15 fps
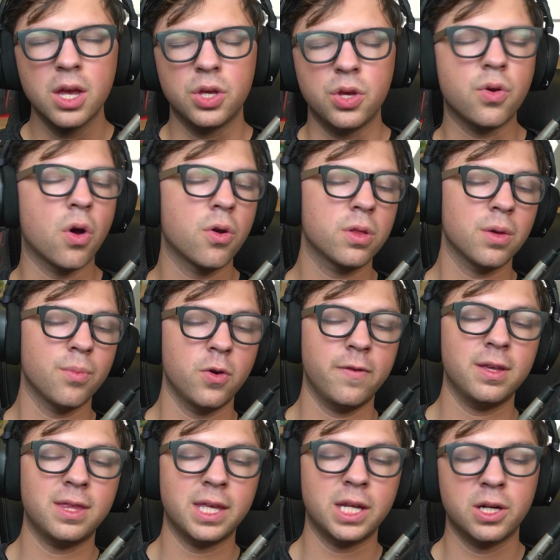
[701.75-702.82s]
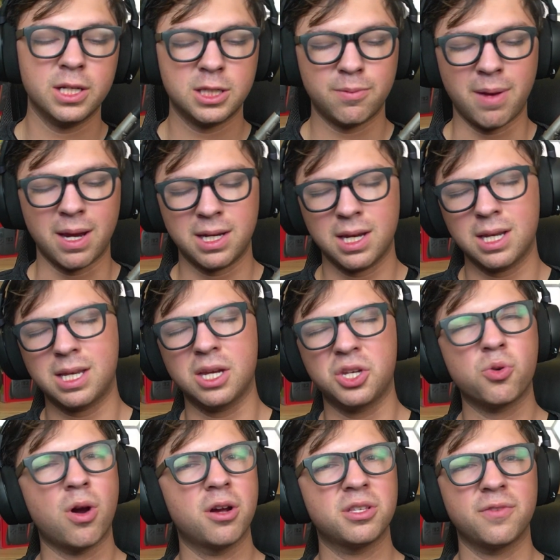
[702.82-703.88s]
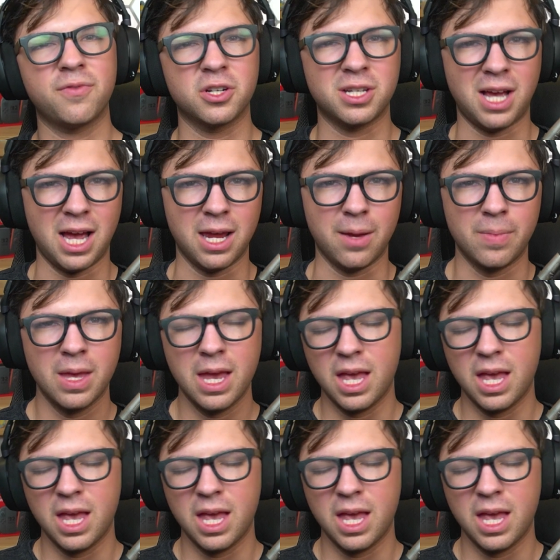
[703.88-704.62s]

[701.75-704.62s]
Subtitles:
You go to the movie theater expecting to take 2 hours of your time.